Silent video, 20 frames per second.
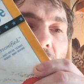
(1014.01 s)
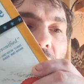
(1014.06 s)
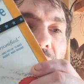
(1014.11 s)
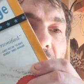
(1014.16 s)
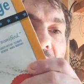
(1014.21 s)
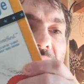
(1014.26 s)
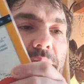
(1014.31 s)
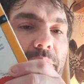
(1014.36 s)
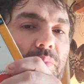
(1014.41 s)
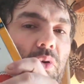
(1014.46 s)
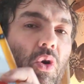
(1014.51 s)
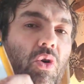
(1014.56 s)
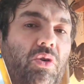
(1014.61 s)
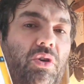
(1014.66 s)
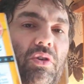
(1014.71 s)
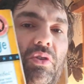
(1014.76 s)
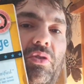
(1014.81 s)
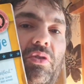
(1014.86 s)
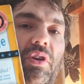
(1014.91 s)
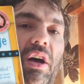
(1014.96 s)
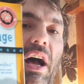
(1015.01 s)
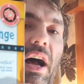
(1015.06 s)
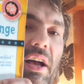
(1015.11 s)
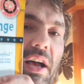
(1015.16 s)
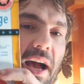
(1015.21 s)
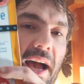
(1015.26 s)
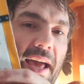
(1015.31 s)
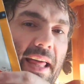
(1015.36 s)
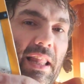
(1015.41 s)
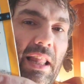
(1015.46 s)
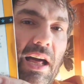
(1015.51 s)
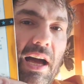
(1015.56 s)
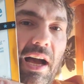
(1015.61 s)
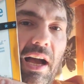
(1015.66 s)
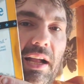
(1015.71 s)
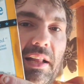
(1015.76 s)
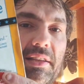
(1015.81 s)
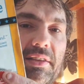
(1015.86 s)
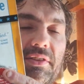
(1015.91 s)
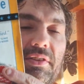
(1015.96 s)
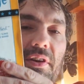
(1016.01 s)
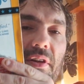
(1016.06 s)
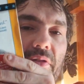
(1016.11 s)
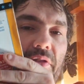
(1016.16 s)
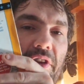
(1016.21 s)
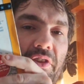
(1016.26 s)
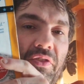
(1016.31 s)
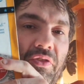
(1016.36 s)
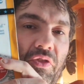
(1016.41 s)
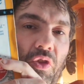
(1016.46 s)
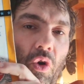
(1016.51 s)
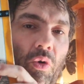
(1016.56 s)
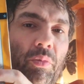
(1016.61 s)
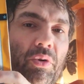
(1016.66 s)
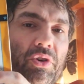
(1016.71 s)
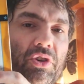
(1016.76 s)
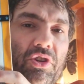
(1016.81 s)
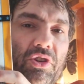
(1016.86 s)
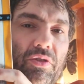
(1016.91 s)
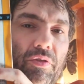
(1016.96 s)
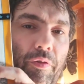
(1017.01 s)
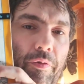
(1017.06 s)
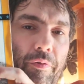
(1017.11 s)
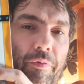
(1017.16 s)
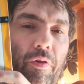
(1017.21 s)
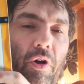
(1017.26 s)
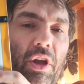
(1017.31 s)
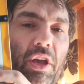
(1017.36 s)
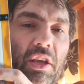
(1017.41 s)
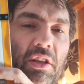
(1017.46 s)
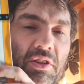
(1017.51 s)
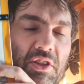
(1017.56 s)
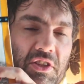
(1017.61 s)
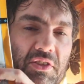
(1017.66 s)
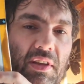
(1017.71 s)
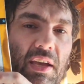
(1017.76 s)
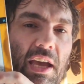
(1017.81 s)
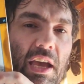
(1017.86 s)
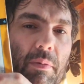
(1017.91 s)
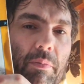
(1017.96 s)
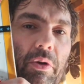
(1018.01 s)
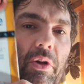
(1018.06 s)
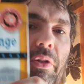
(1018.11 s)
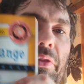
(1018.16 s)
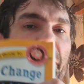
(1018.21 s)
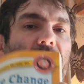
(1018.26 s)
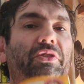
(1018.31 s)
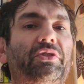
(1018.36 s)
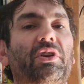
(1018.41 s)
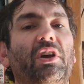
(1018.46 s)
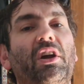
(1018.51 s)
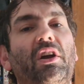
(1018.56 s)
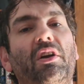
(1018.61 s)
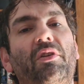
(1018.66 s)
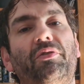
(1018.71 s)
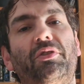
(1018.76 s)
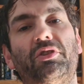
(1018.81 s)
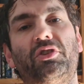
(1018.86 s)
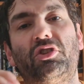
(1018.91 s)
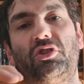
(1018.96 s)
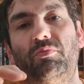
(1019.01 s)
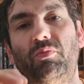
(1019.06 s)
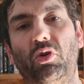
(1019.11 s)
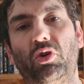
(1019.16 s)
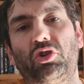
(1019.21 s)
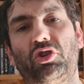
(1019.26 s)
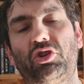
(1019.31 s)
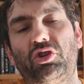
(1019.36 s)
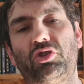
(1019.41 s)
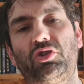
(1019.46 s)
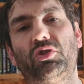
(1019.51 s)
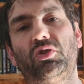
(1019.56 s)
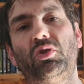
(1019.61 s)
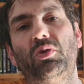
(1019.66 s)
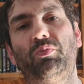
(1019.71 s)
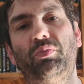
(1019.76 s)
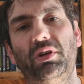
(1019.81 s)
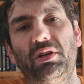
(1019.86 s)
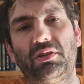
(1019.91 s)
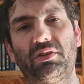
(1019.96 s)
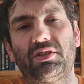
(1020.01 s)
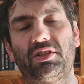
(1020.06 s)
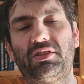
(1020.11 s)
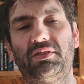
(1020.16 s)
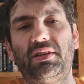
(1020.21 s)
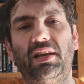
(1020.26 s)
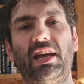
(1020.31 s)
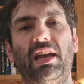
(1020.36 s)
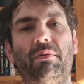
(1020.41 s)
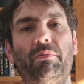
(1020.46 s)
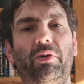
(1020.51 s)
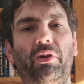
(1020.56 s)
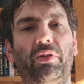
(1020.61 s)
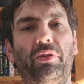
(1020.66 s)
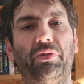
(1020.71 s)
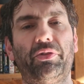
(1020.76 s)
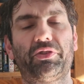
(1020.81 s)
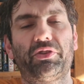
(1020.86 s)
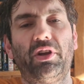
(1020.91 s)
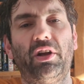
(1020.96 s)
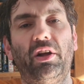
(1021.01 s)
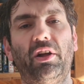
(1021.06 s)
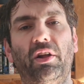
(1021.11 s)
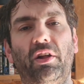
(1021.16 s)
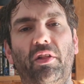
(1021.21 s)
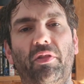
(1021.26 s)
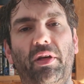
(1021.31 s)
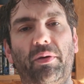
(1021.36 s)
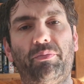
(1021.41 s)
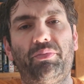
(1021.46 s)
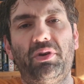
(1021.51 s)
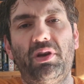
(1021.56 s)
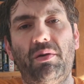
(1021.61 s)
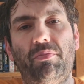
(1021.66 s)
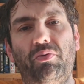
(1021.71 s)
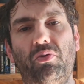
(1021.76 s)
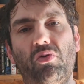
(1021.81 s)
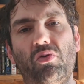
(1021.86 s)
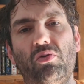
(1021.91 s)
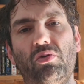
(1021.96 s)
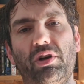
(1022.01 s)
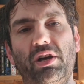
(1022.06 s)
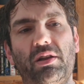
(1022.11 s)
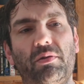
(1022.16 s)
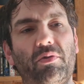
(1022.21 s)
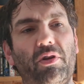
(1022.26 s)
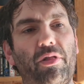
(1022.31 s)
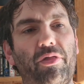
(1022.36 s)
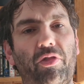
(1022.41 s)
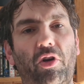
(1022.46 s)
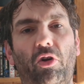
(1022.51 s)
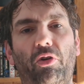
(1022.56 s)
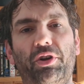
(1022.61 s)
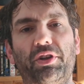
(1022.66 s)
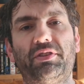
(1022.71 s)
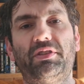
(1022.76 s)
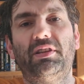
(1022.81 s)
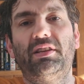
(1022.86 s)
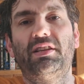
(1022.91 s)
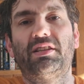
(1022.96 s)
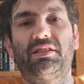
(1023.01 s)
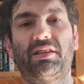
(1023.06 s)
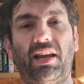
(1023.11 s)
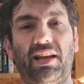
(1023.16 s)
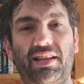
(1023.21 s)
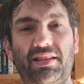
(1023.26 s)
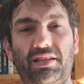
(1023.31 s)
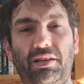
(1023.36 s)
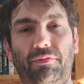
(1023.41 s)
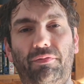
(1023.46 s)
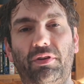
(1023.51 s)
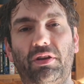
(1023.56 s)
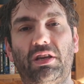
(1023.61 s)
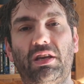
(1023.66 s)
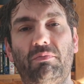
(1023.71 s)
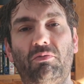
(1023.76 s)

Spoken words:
This book highlights the dumbest fucking statements, the most stupid statements that people in authority, scientific